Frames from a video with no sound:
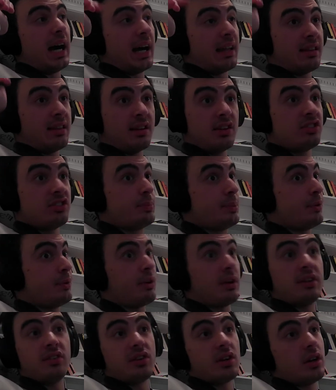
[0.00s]
I think his
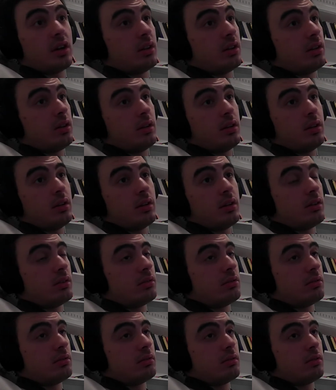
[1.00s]
speedrun is good.
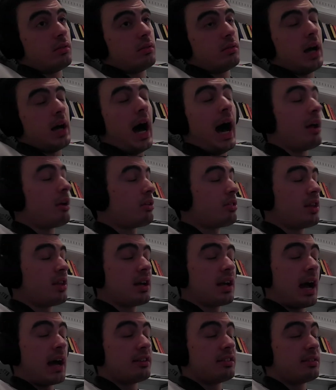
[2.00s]
I don't
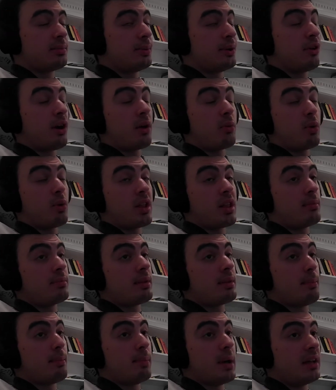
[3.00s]
think I speedrun with
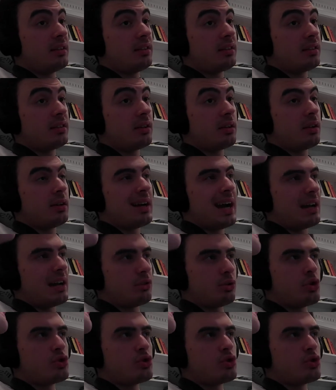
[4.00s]
him the best. I